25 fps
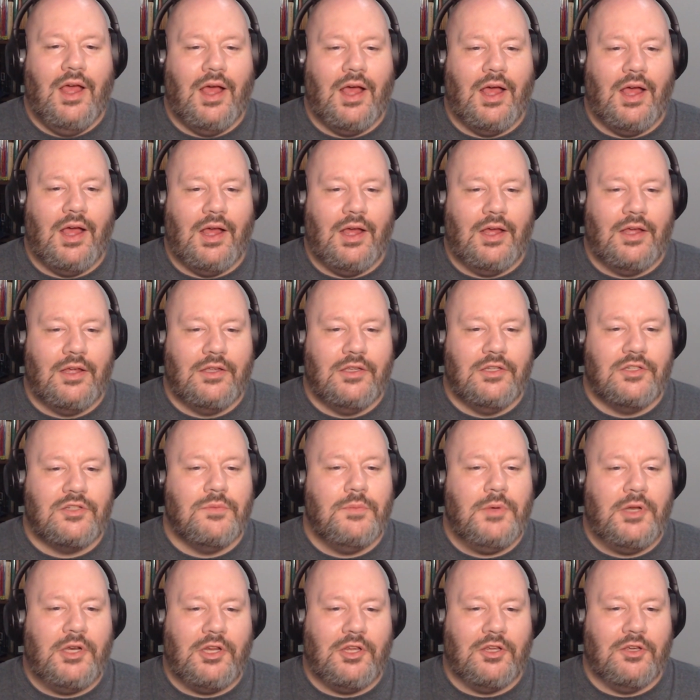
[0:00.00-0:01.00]
It's
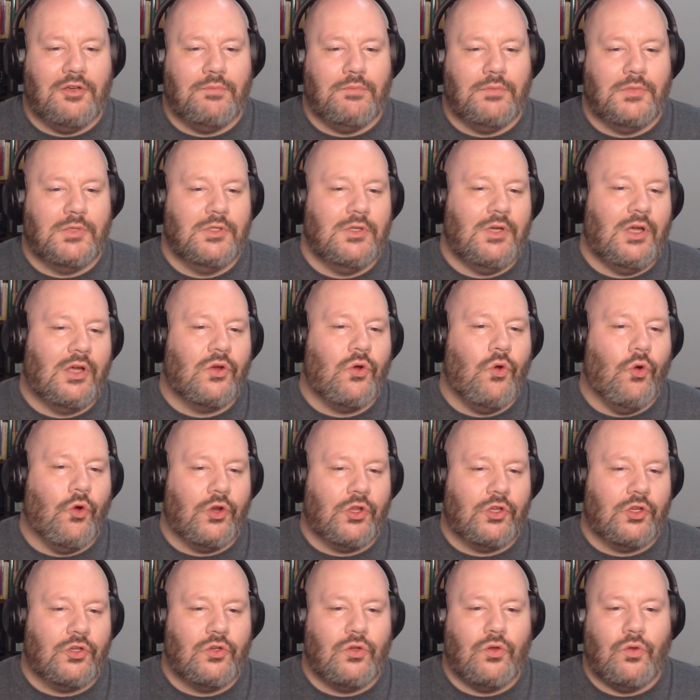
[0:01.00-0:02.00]
medium
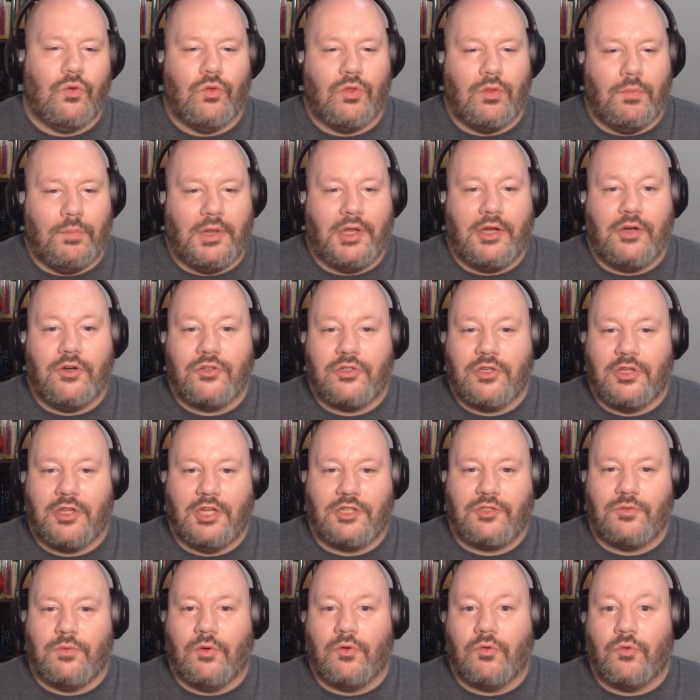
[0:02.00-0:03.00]
according to the players, and
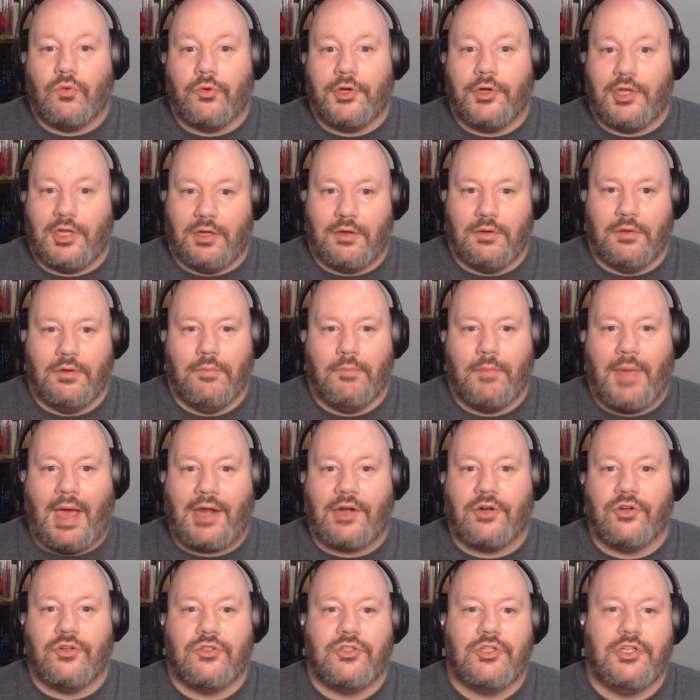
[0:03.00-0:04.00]
that's what really
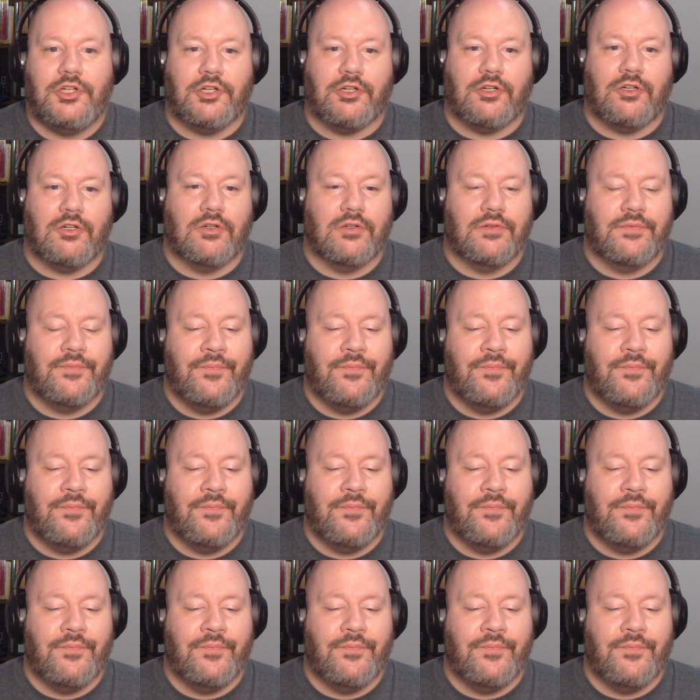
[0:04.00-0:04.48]
matters here.